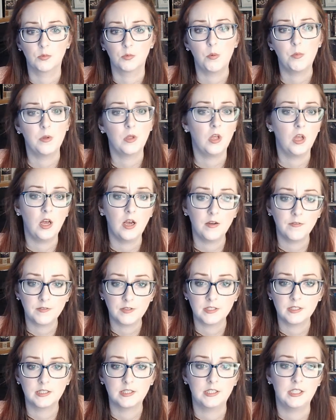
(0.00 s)
what we'll
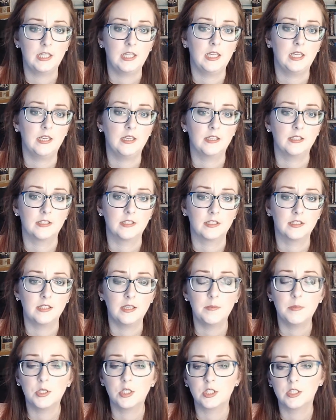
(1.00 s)
often see is
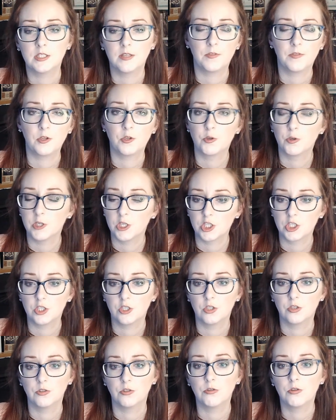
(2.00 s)
images of the
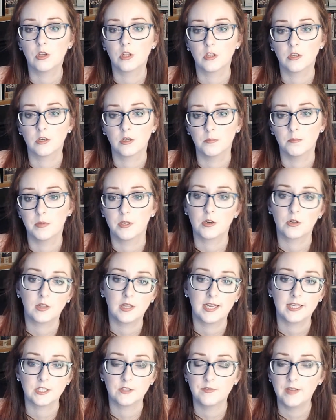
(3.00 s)
traditional nuclear
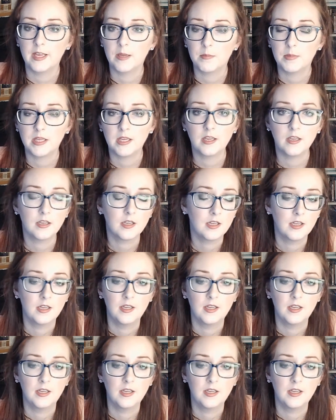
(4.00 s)
middle-class family.